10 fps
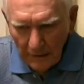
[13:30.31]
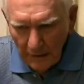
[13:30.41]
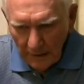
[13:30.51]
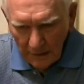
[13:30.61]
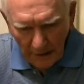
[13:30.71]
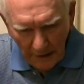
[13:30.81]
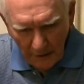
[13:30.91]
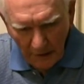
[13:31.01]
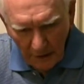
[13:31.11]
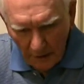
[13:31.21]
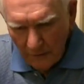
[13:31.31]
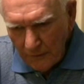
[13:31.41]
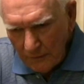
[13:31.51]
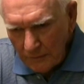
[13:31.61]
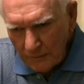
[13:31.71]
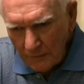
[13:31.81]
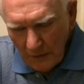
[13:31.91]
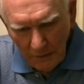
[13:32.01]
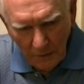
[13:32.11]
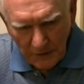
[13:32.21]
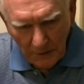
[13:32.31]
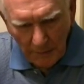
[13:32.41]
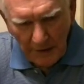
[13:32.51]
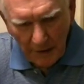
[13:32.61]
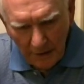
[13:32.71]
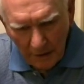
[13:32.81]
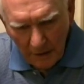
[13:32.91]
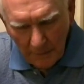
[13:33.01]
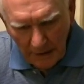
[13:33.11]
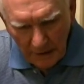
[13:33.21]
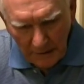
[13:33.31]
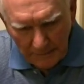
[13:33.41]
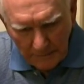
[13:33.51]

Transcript: and Evanoff, who was the BAR man,